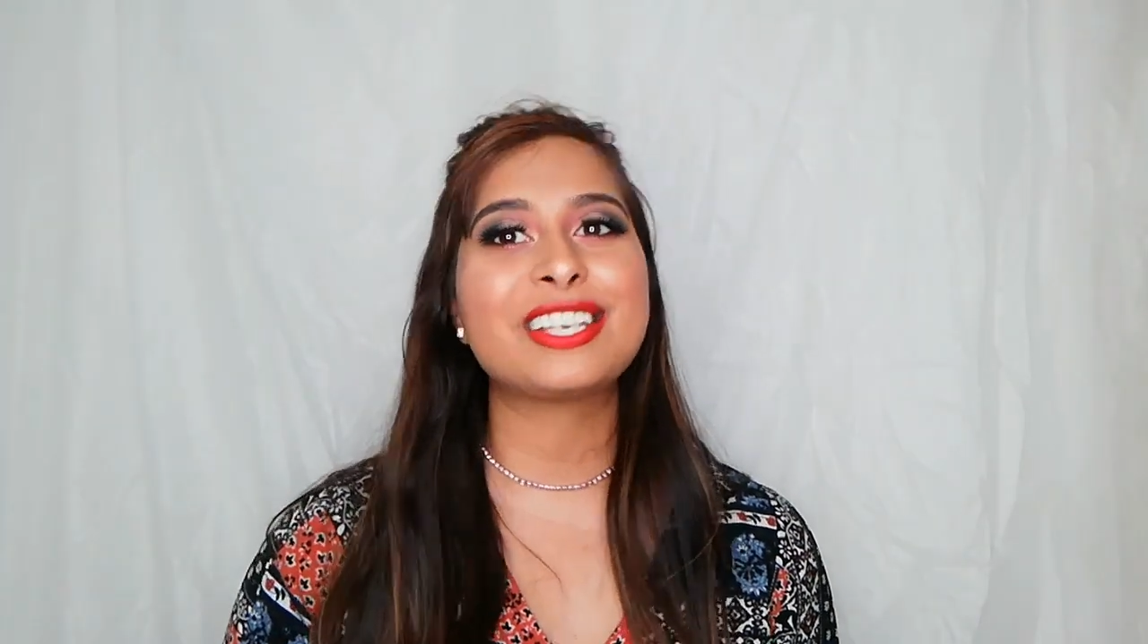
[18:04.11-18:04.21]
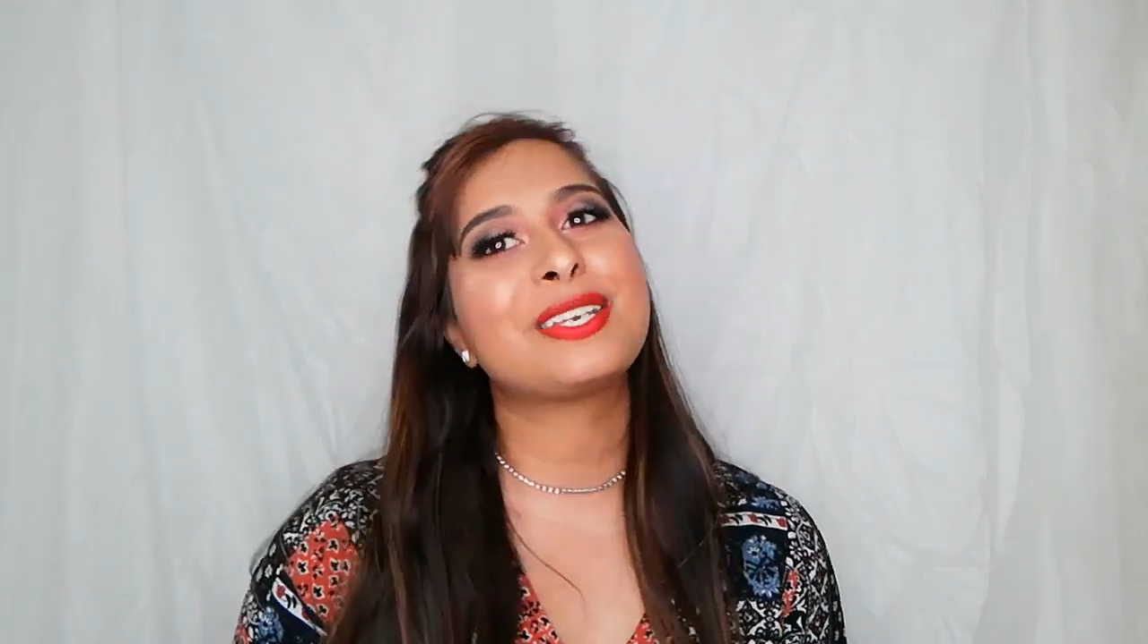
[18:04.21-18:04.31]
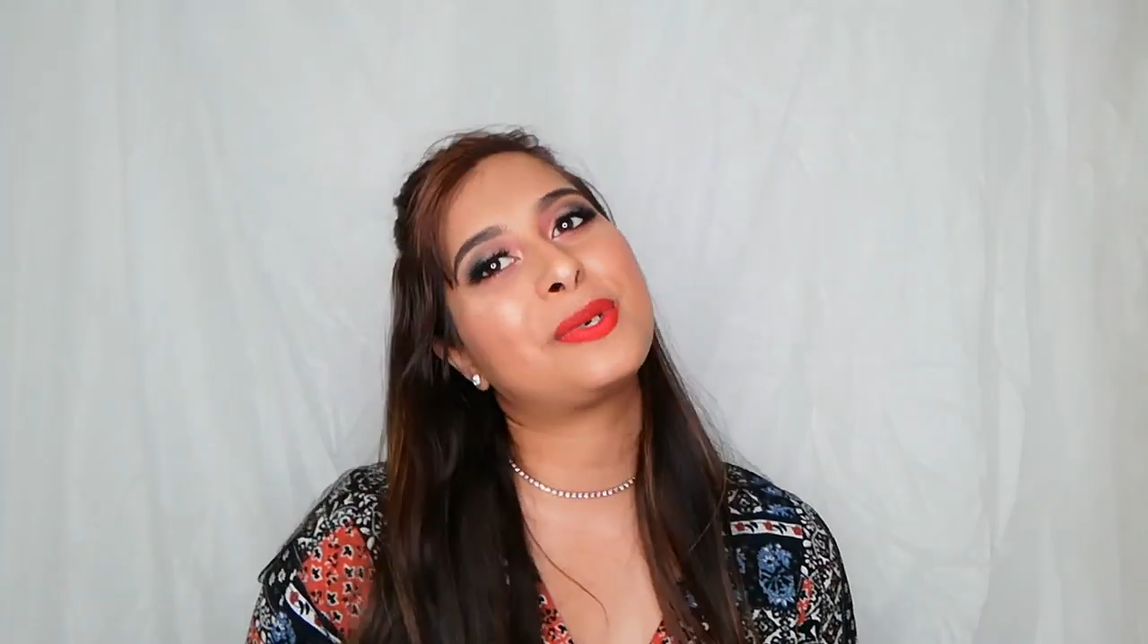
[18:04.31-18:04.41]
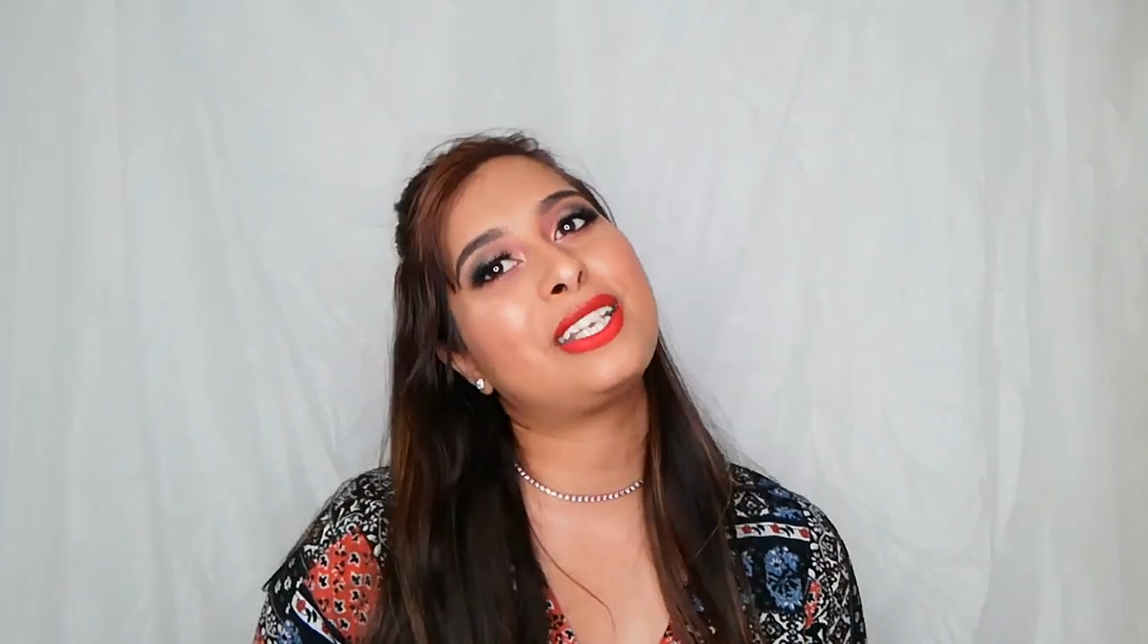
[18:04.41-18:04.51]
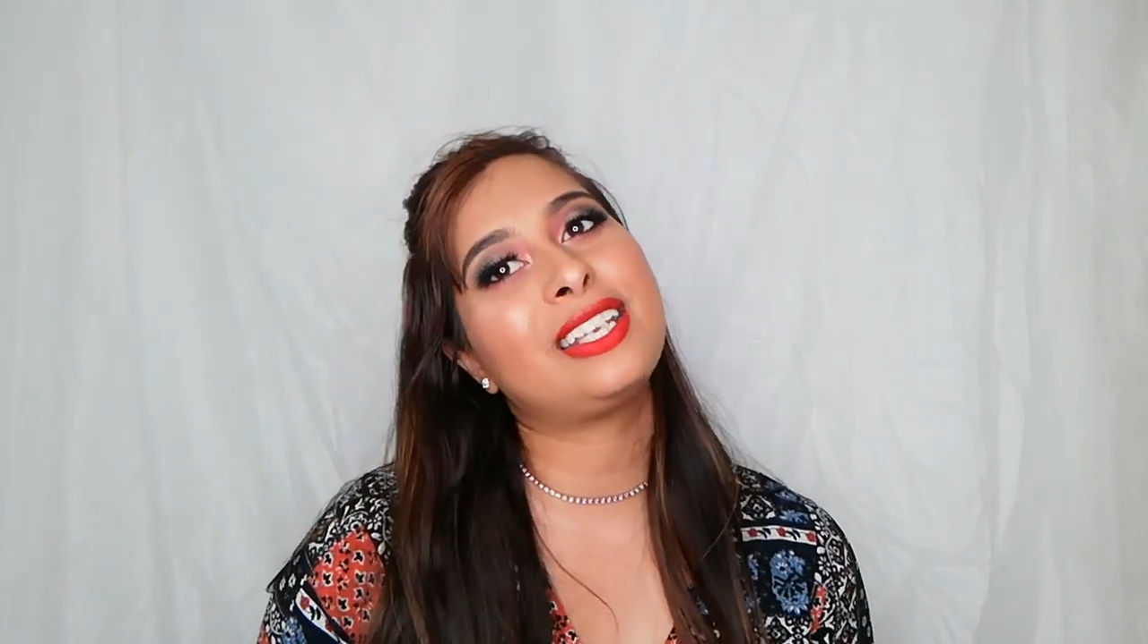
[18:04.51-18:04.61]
you would